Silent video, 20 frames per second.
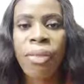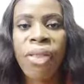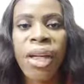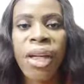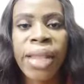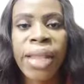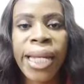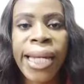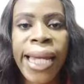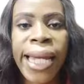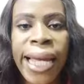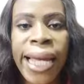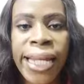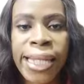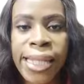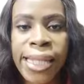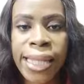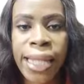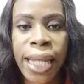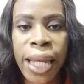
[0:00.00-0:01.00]
Then the
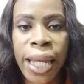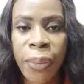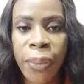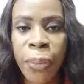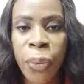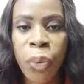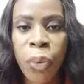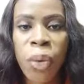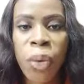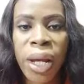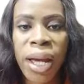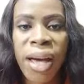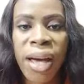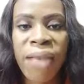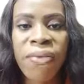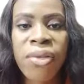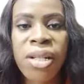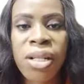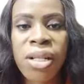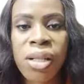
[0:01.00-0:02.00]
next step, we
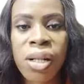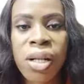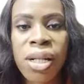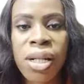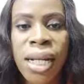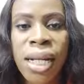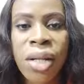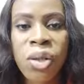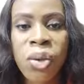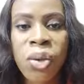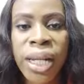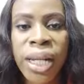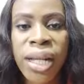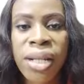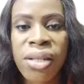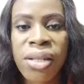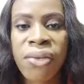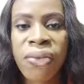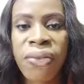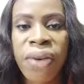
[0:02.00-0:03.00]
have discussed how to
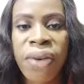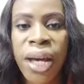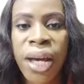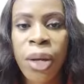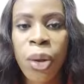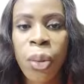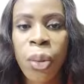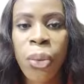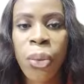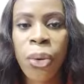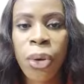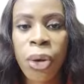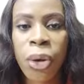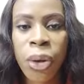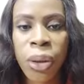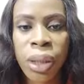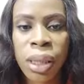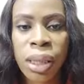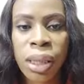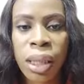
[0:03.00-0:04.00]
identify your
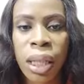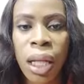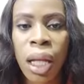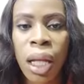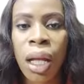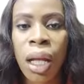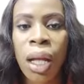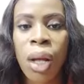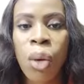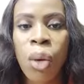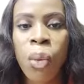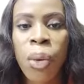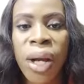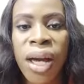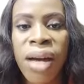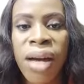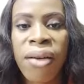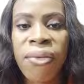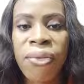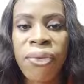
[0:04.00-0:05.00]
products. We
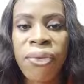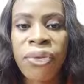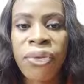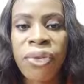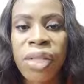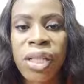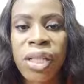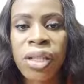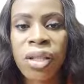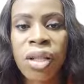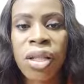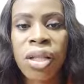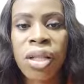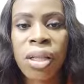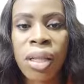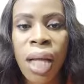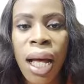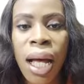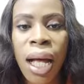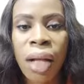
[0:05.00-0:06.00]
have
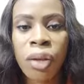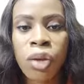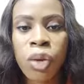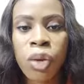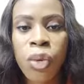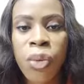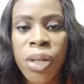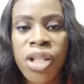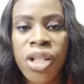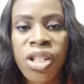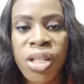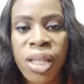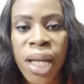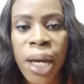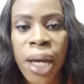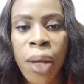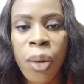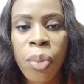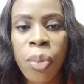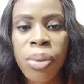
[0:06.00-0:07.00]
discussed how to
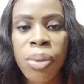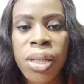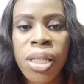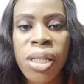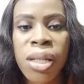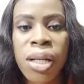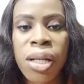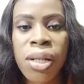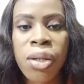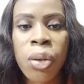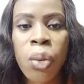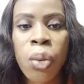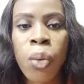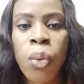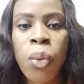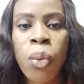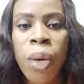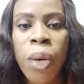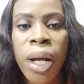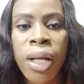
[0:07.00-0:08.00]
register your business,
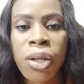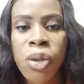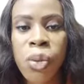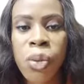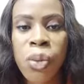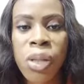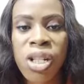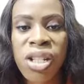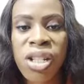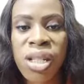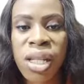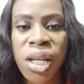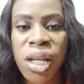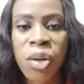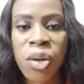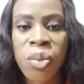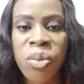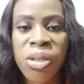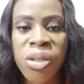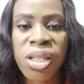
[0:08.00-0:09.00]
where to register
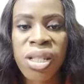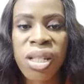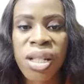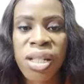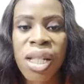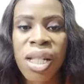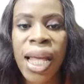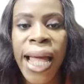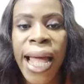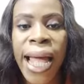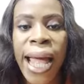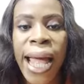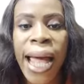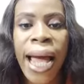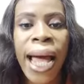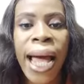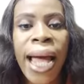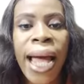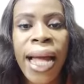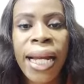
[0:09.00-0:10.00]
your business,
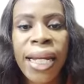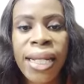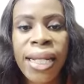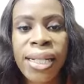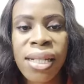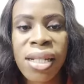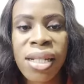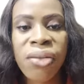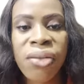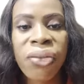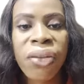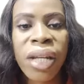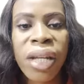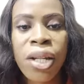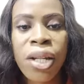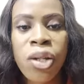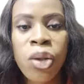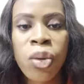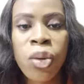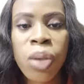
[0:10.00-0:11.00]
and the
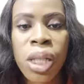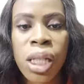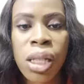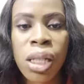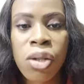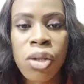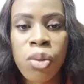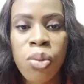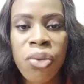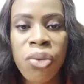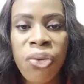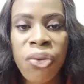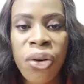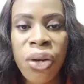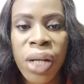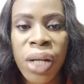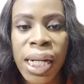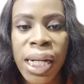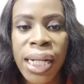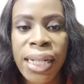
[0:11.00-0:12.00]
certificate you need before
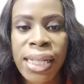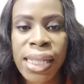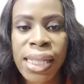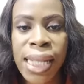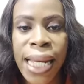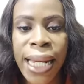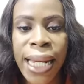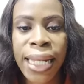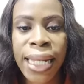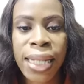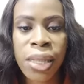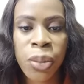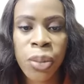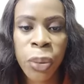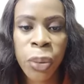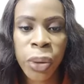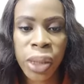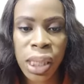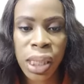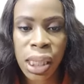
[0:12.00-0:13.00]
you can start
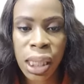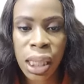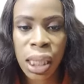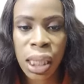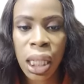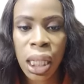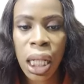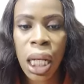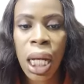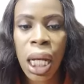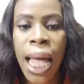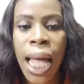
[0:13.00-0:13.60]
exporting.